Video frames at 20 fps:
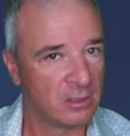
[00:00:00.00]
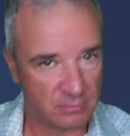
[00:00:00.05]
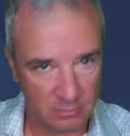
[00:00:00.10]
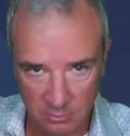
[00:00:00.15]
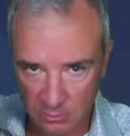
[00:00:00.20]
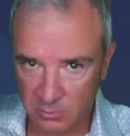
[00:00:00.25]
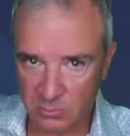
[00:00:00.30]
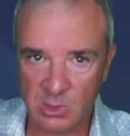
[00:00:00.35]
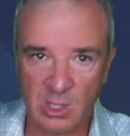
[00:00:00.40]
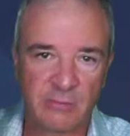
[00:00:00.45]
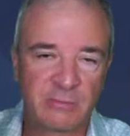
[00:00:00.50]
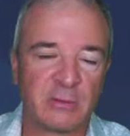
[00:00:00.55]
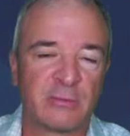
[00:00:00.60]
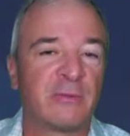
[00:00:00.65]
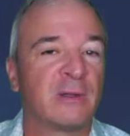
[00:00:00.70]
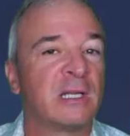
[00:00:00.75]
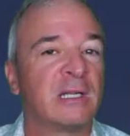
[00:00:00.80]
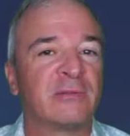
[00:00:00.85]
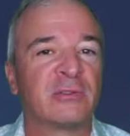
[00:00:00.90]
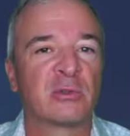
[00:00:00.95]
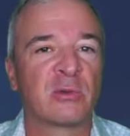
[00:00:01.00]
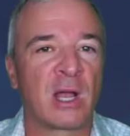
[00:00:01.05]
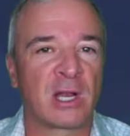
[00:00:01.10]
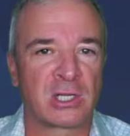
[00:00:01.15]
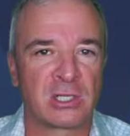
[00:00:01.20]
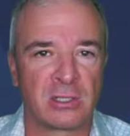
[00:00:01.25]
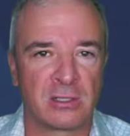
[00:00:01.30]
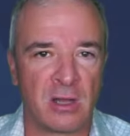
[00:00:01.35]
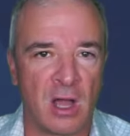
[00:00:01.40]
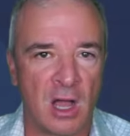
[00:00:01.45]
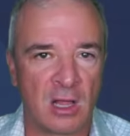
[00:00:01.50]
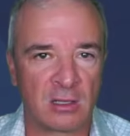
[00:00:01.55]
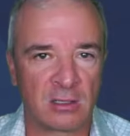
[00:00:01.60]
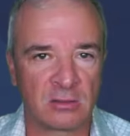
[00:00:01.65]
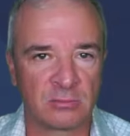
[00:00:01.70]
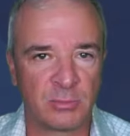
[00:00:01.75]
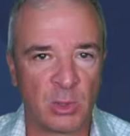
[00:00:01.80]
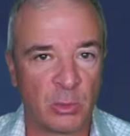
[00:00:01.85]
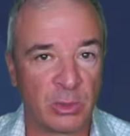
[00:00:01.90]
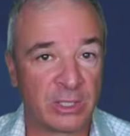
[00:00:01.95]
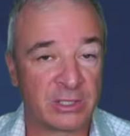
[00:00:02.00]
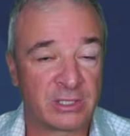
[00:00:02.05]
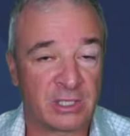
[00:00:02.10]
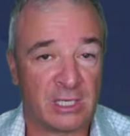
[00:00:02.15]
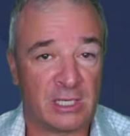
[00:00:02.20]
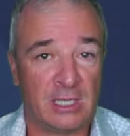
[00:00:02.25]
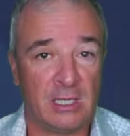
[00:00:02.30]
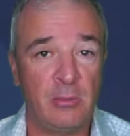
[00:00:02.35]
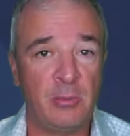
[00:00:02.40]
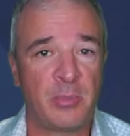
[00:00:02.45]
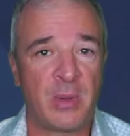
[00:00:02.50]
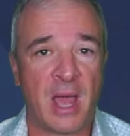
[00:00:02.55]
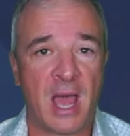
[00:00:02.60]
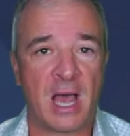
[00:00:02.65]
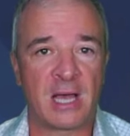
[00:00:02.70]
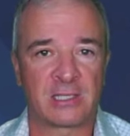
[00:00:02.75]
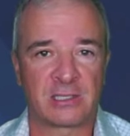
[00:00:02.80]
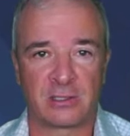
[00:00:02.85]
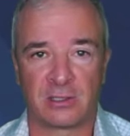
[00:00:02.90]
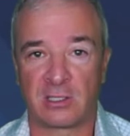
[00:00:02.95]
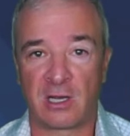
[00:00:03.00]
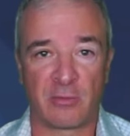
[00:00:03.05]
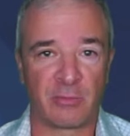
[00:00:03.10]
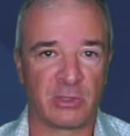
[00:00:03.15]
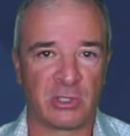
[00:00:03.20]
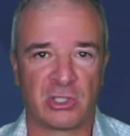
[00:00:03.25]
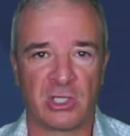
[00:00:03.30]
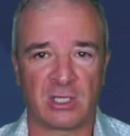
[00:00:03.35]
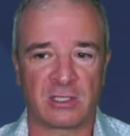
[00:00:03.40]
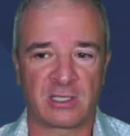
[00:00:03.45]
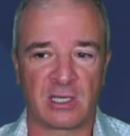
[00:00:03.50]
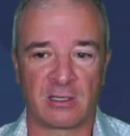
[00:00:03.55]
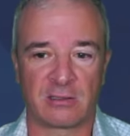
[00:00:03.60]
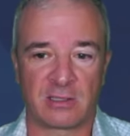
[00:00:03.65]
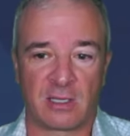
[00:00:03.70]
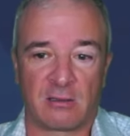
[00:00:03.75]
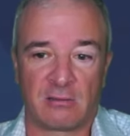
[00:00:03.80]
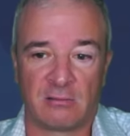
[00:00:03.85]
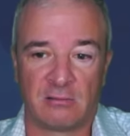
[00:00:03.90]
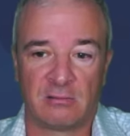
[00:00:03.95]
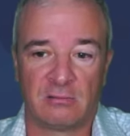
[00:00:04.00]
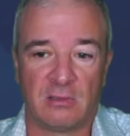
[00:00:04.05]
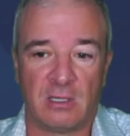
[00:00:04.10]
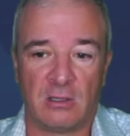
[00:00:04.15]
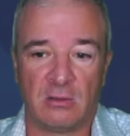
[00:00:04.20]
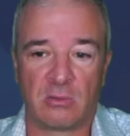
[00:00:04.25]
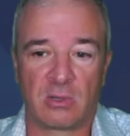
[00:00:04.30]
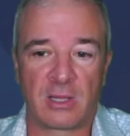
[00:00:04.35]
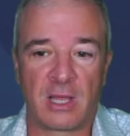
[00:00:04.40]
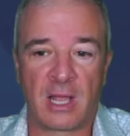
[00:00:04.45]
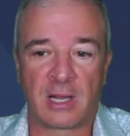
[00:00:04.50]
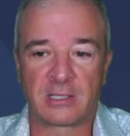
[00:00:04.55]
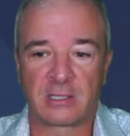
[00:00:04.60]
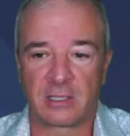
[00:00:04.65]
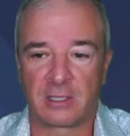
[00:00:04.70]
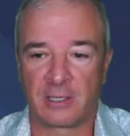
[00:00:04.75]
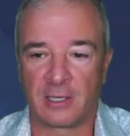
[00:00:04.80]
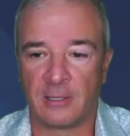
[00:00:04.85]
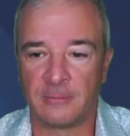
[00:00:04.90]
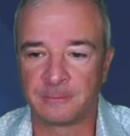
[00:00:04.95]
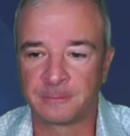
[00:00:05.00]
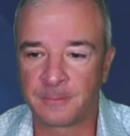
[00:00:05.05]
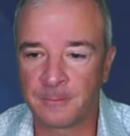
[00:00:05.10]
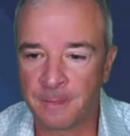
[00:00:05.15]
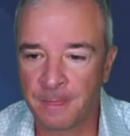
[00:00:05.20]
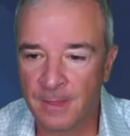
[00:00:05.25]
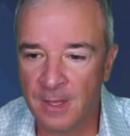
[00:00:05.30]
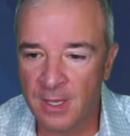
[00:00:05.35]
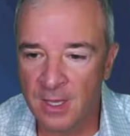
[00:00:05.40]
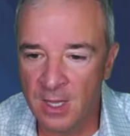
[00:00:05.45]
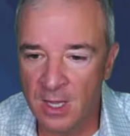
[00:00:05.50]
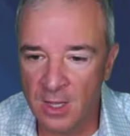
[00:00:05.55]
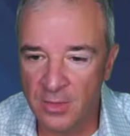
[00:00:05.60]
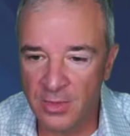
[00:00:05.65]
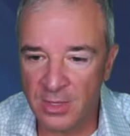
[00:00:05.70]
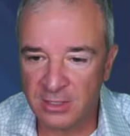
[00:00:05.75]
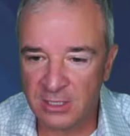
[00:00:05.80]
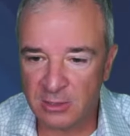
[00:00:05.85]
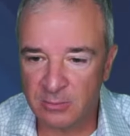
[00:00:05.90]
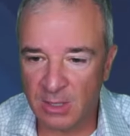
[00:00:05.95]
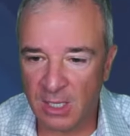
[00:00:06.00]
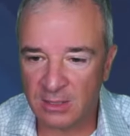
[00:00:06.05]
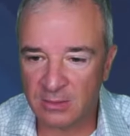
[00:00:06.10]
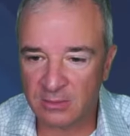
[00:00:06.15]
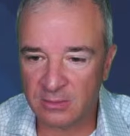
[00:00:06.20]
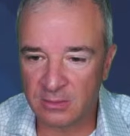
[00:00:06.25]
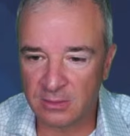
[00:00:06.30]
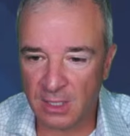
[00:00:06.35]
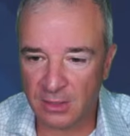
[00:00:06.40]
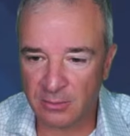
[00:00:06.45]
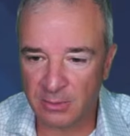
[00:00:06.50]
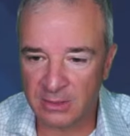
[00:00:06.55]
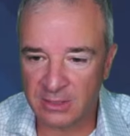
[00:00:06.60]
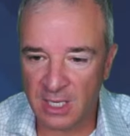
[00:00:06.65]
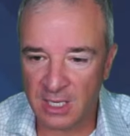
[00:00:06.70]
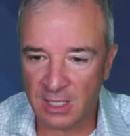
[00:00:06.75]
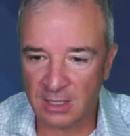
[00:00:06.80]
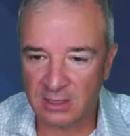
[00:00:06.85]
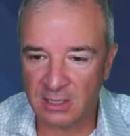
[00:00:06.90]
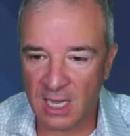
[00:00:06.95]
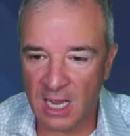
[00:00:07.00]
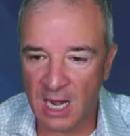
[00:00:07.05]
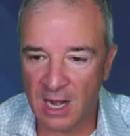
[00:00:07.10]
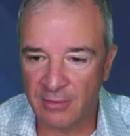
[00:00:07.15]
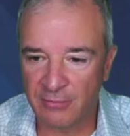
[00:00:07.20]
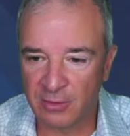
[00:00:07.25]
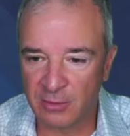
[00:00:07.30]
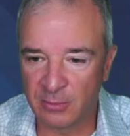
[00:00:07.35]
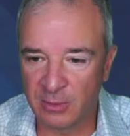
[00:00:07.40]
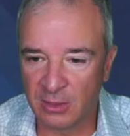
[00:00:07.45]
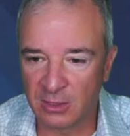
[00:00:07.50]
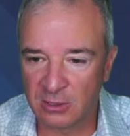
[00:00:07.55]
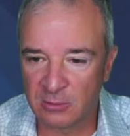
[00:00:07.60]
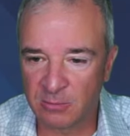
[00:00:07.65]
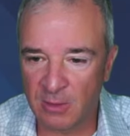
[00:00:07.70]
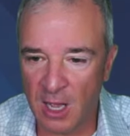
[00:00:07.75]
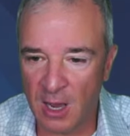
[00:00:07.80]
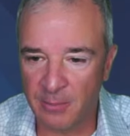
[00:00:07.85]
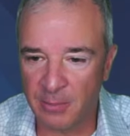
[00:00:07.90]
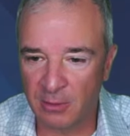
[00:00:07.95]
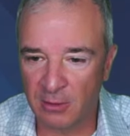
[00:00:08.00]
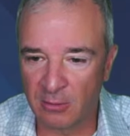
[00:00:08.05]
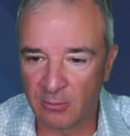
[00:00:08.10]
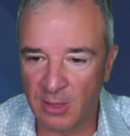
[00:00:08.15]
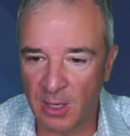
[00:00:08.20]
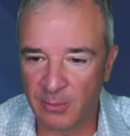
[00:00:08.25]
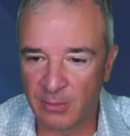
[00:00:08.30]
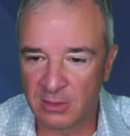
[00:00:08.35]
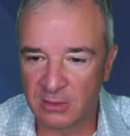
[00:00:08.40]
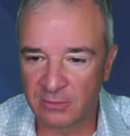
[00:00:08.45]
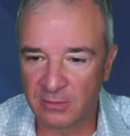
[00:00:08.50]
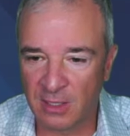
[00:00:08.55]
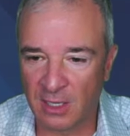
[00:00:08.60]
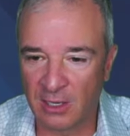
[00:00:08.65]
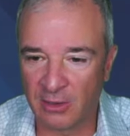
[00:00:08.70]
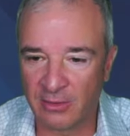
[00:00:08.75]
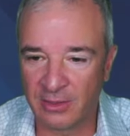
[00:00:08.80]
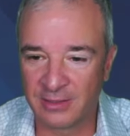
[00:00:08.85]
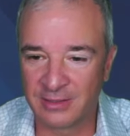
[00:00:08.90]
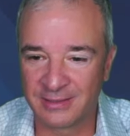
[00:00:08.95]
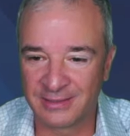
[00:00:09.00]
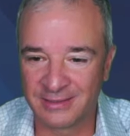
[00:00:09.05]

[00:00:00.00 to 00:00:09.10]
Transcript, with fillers: you have definitive direction of the dollar. But when it's in an impasse and government shutdown, it's like, well, where the heck is it going to go? This is my, nothing but taking time for the most popular members of Congress.